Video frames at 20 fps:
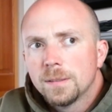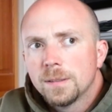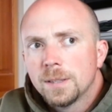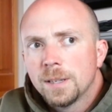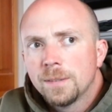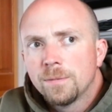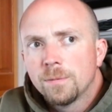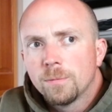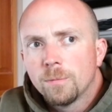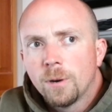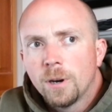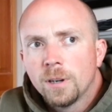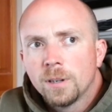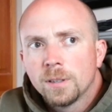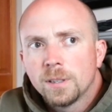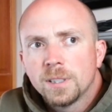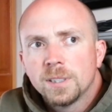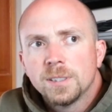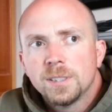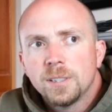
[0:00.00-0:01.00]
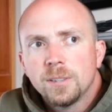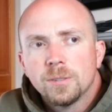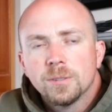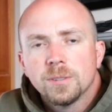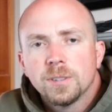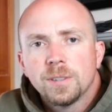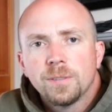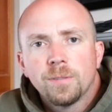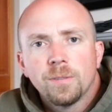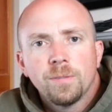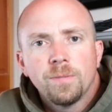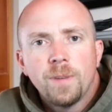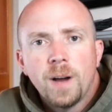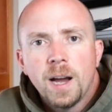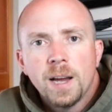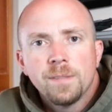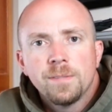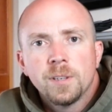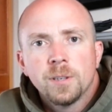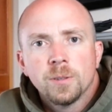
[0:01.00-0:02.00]
they've run continuously for
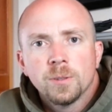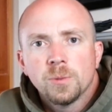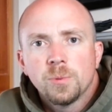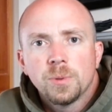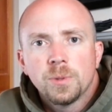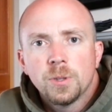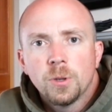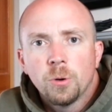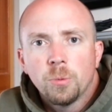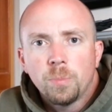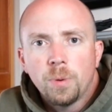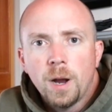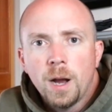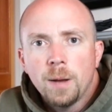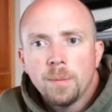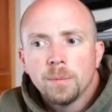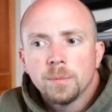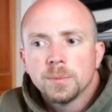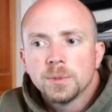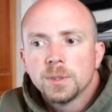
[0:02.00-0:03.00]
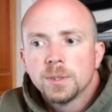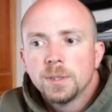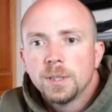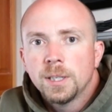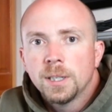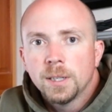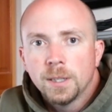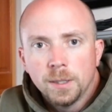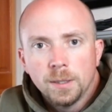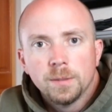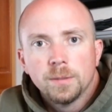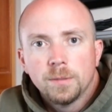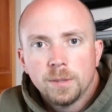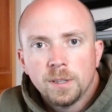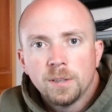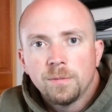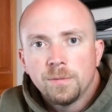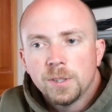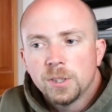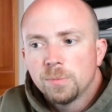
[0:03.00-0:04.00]
five years with no problems in a
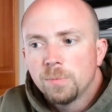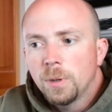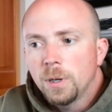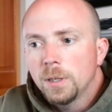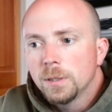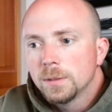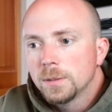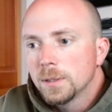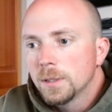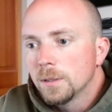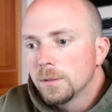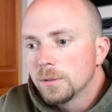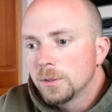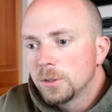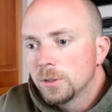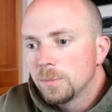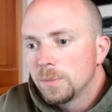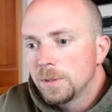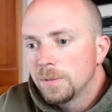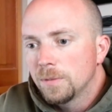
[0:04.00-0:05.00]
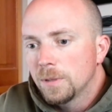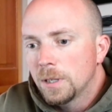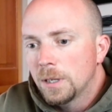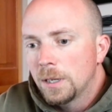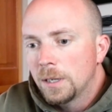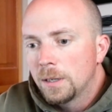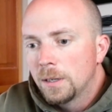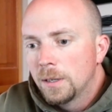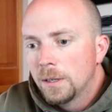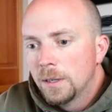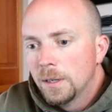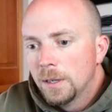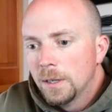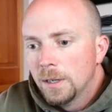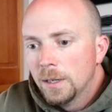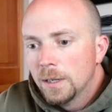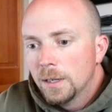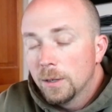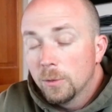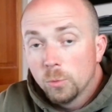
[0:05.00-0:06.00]
in a fish pond, so it should be fine.
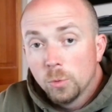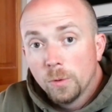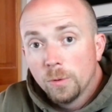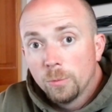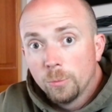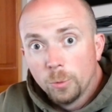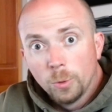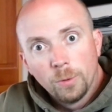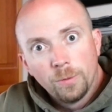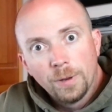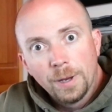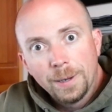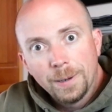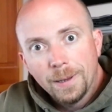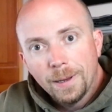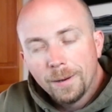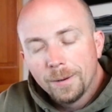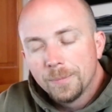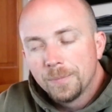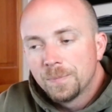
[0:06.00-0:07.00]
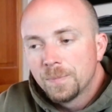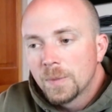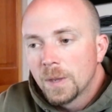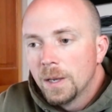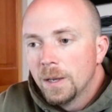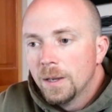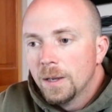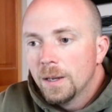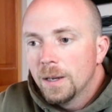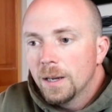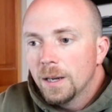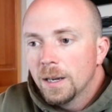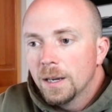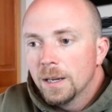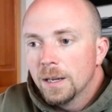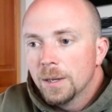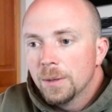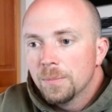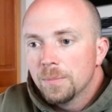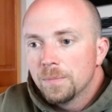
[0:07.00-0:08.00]
We'll we'll find out.
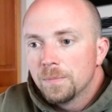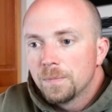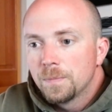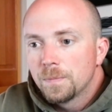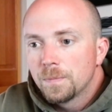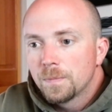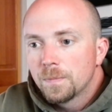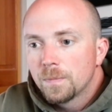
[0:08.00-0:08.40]
Um,